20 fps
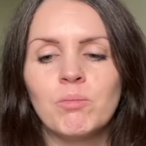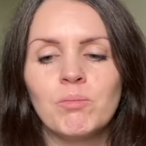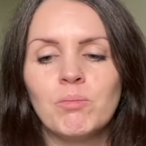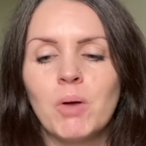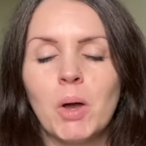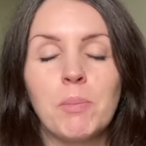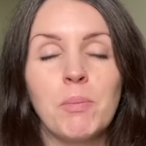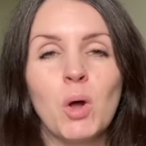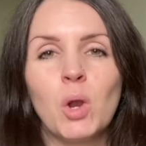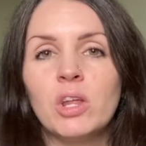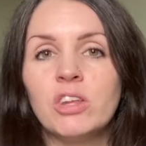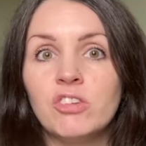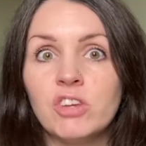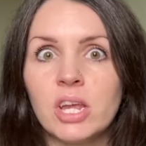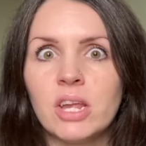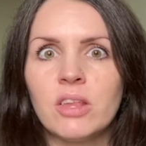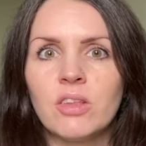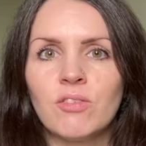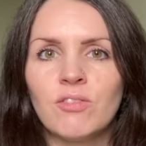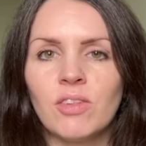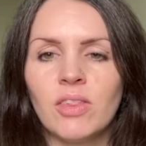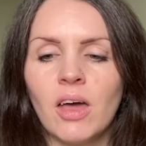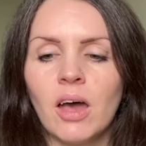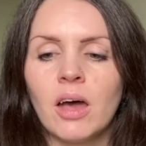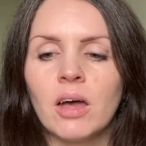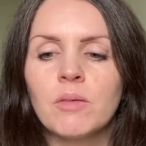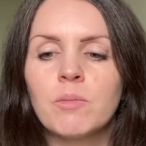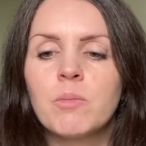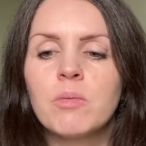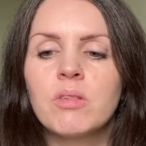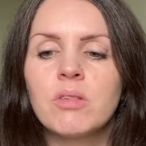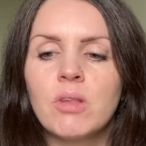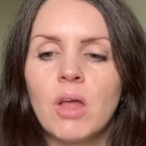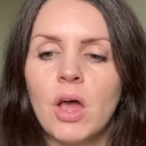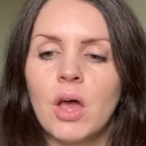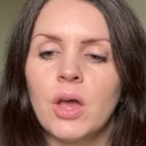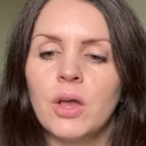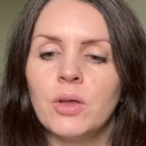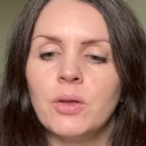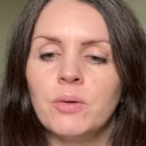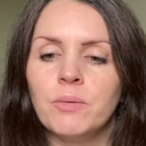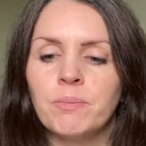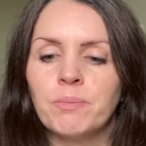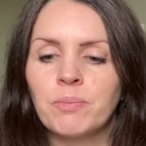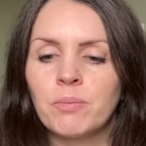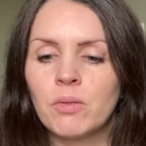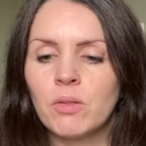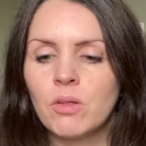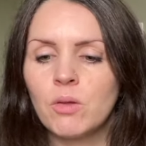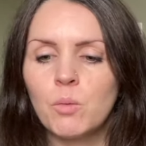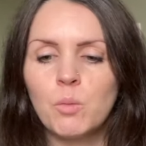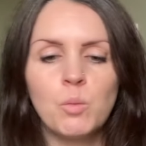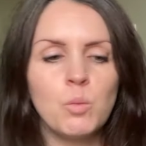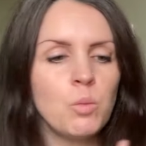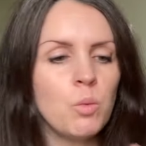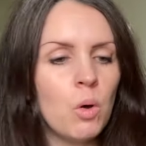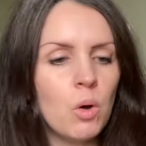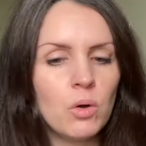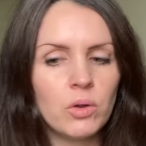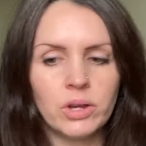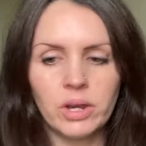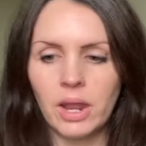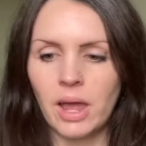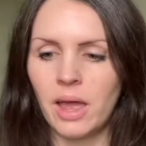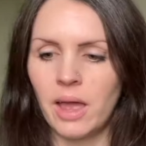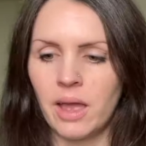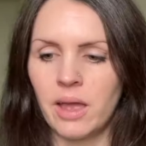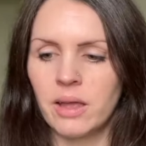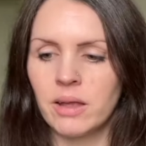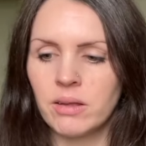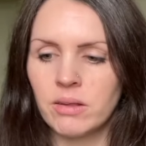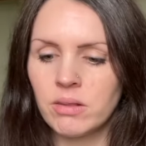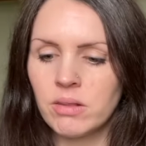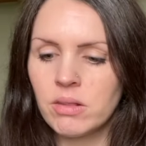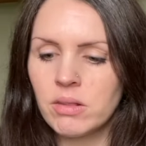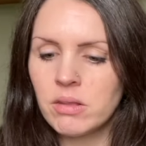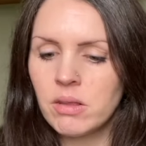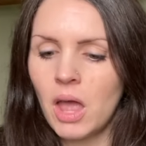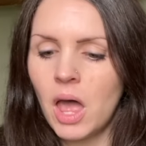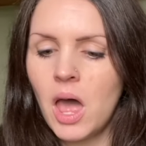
apologies for that. So what next?